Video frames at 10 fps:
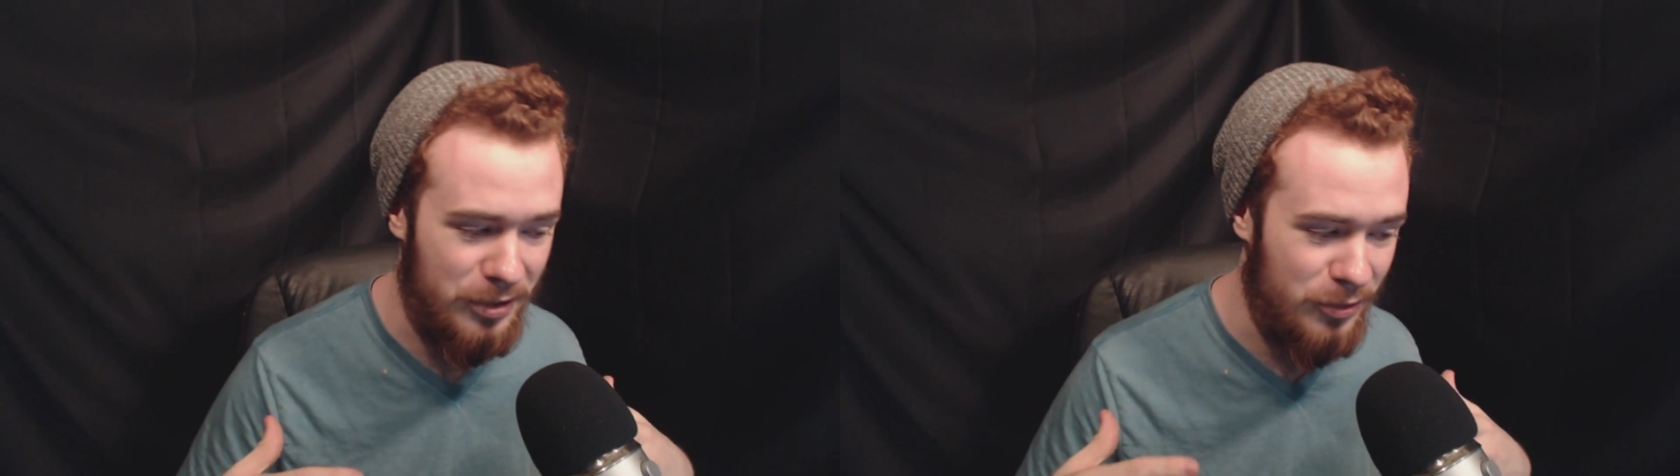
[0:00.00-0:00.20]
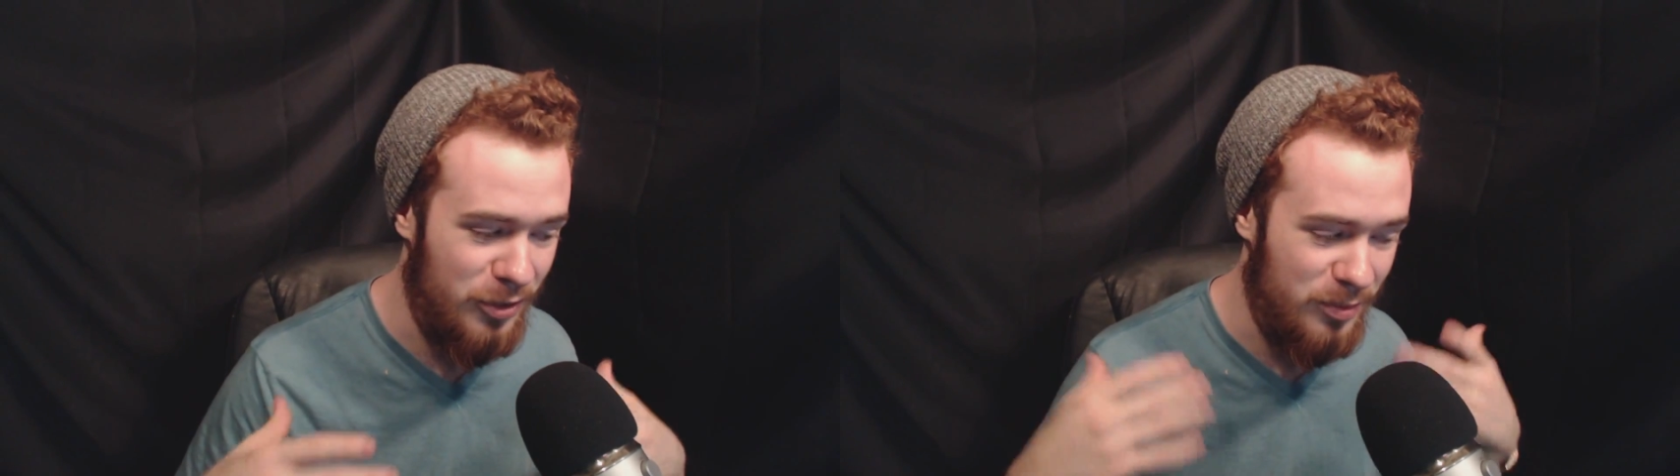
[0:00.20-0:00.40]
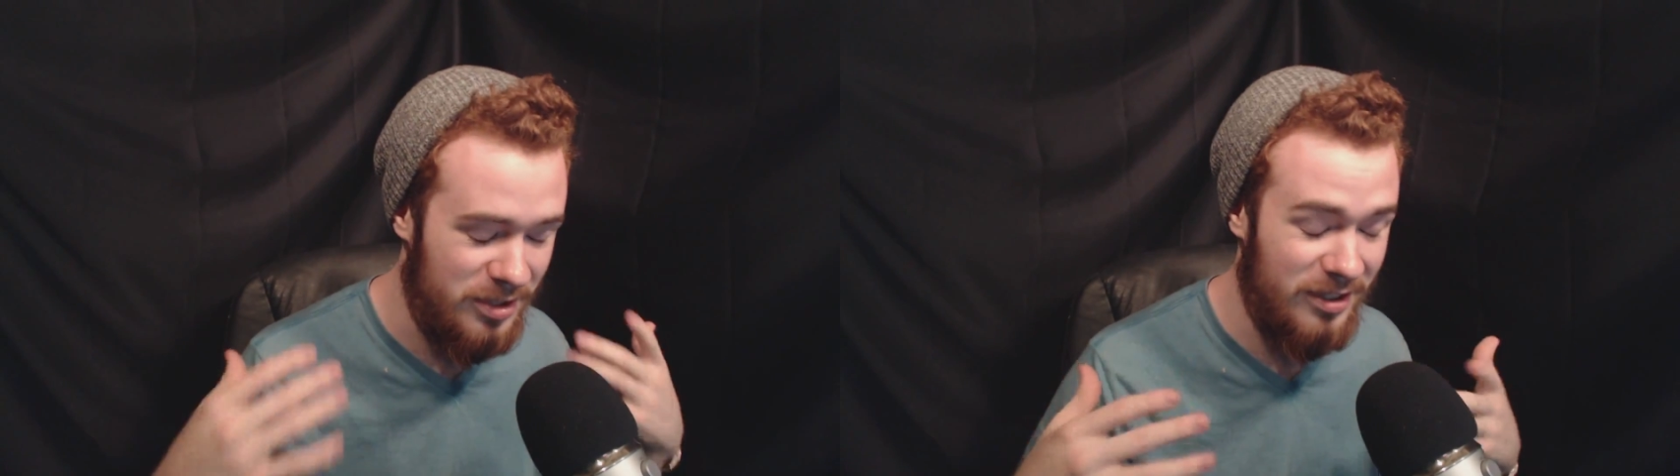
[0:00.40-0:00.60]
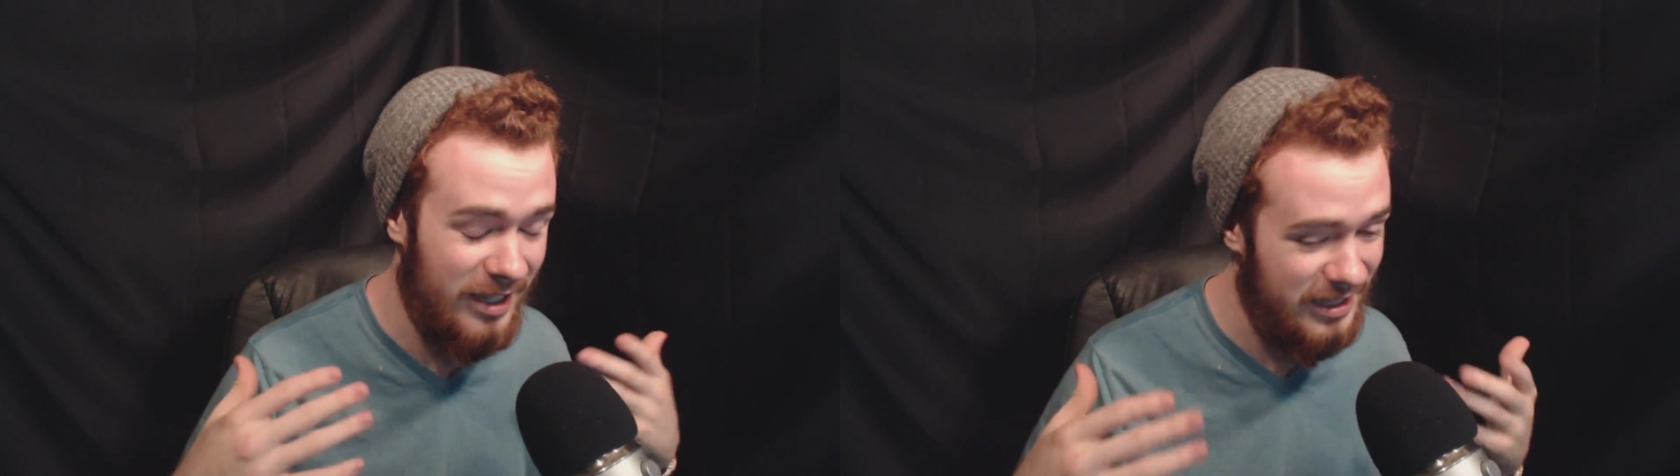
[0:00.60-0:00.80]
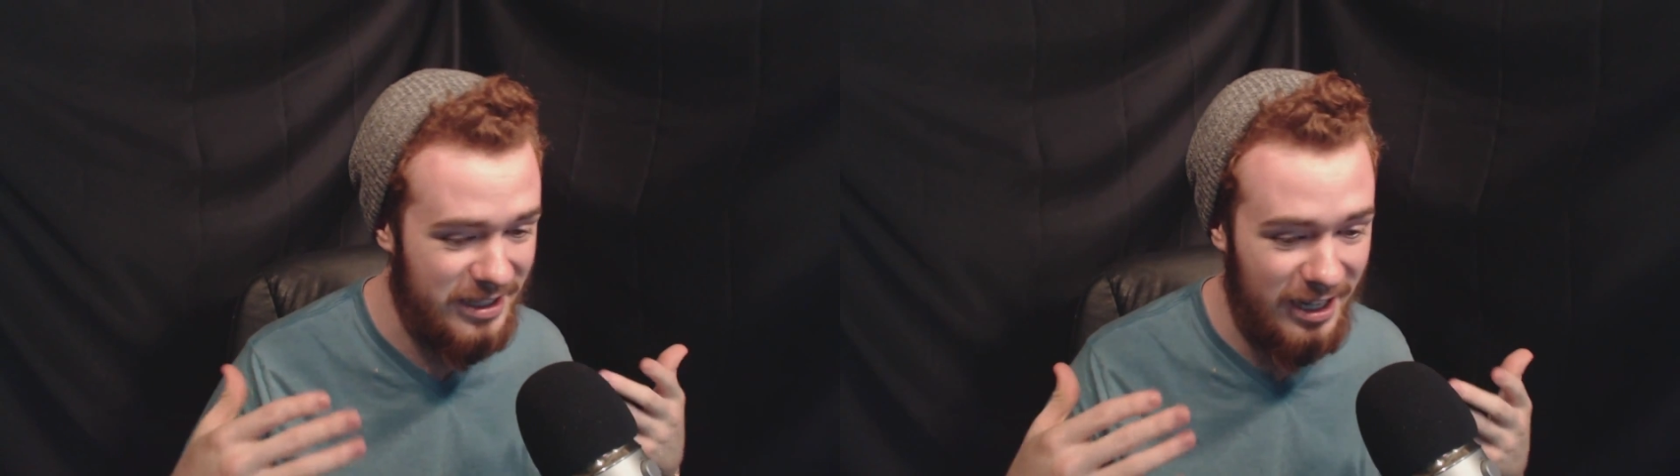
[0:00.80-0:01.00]
YouTube. Is
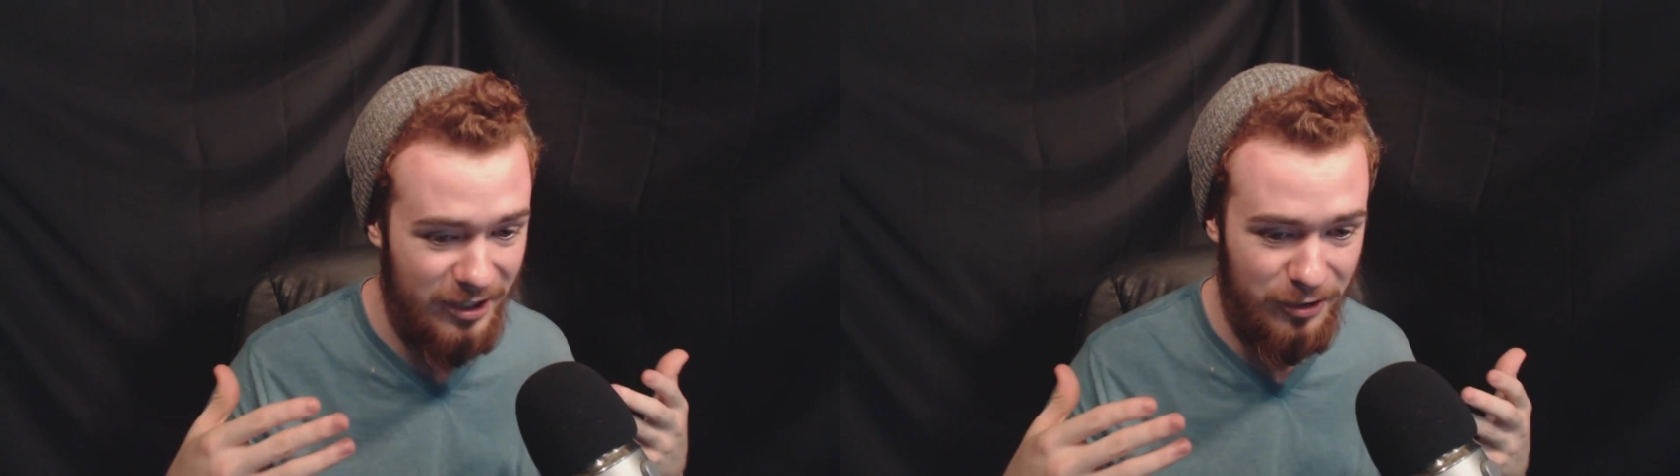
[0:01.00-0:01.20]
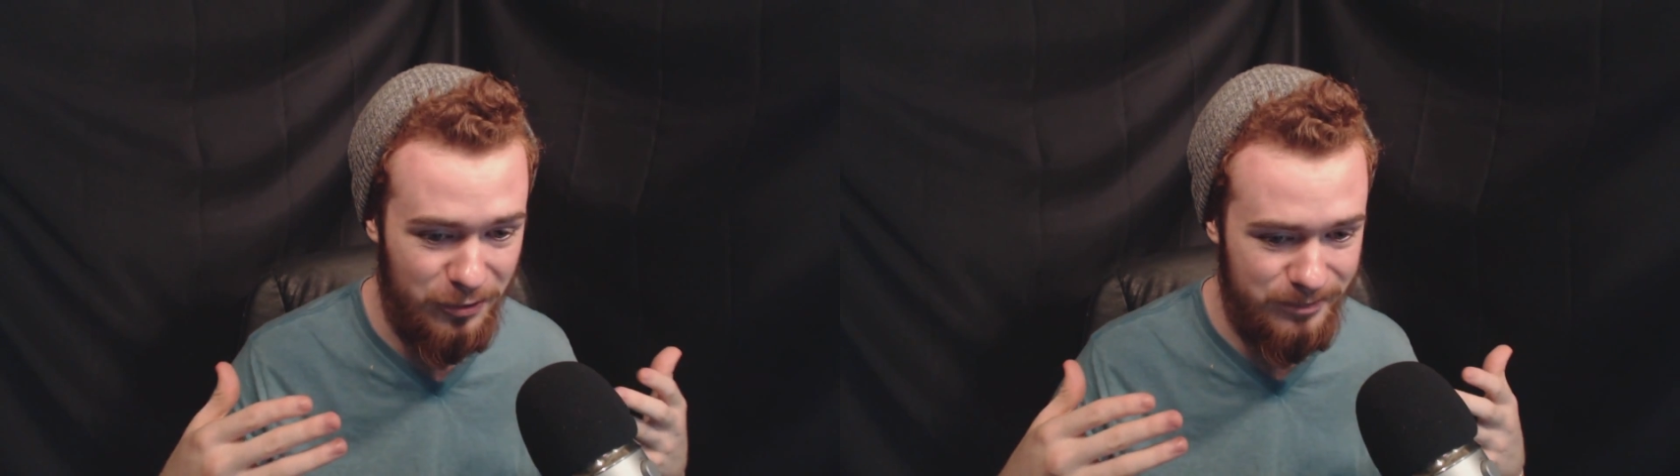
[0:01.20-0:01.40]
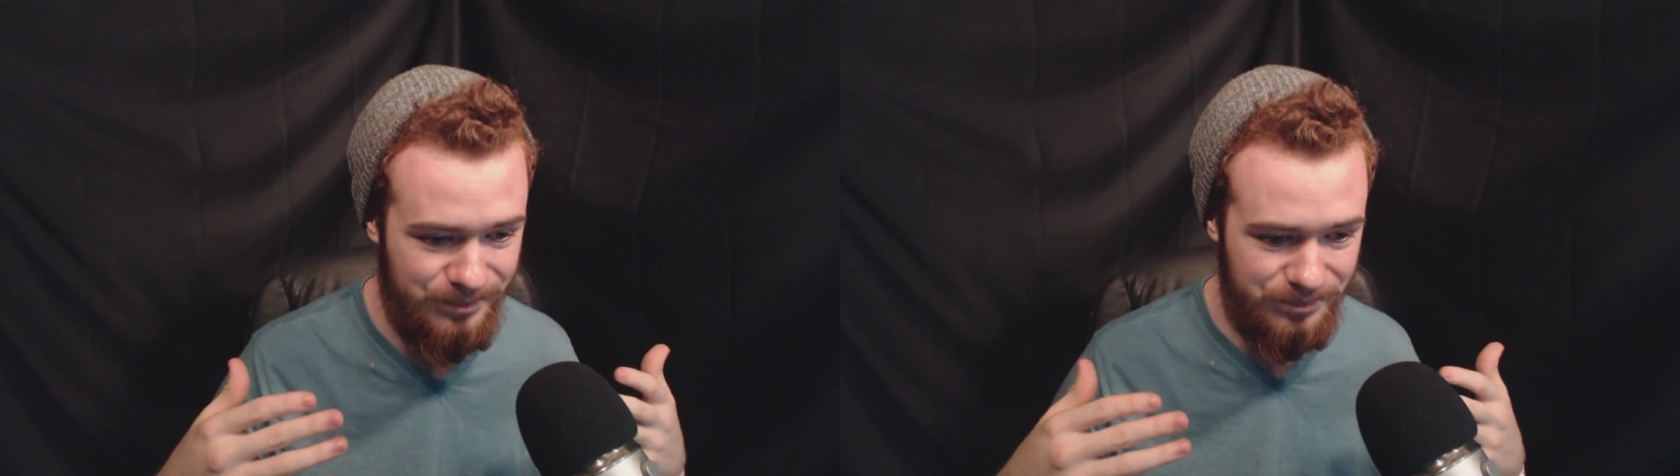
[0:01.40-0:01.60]
last I knew,